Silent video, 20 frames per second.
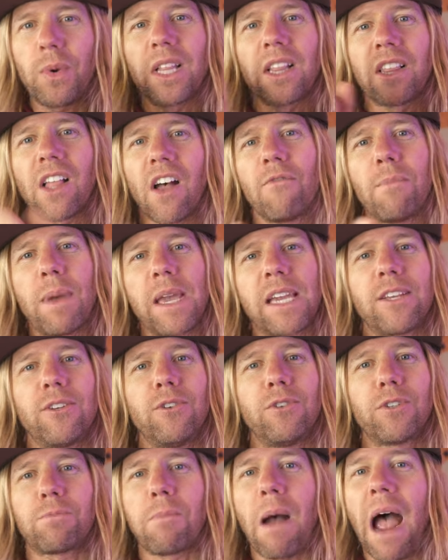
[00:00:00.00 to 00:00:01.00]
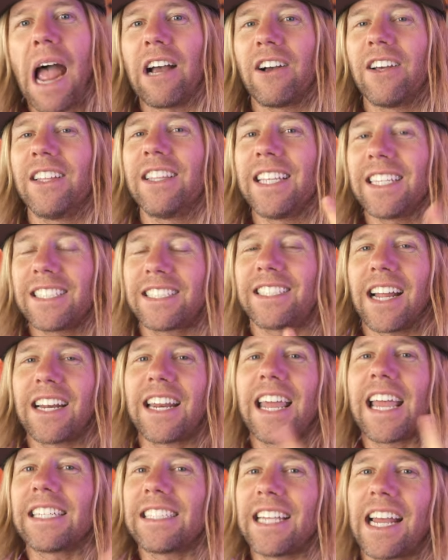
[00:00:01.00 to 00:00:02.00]
We love making you smile. And this
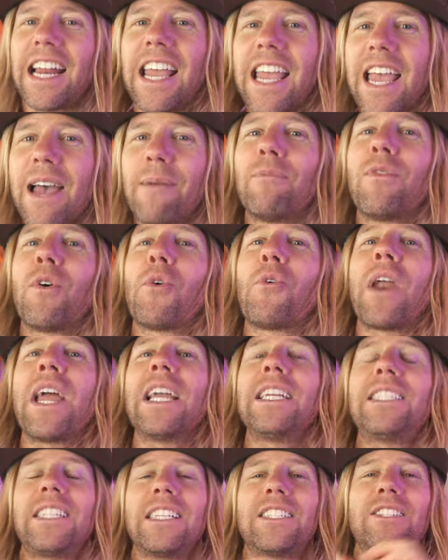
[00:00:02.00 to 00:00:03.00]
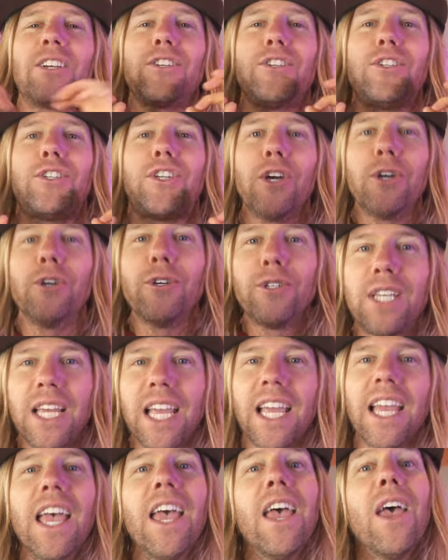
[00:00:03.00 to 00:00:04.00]
Sunday at 10 a.m., the race is a
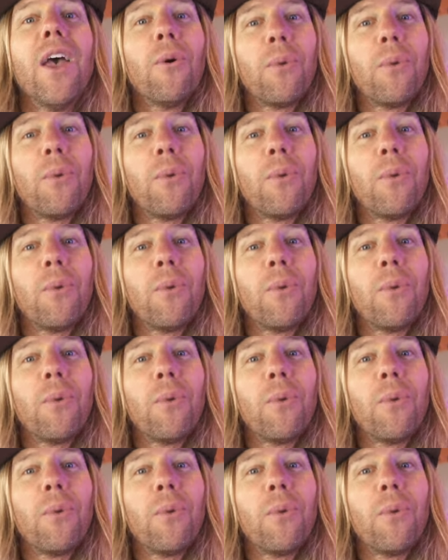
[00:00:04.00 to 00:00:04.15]
doozy.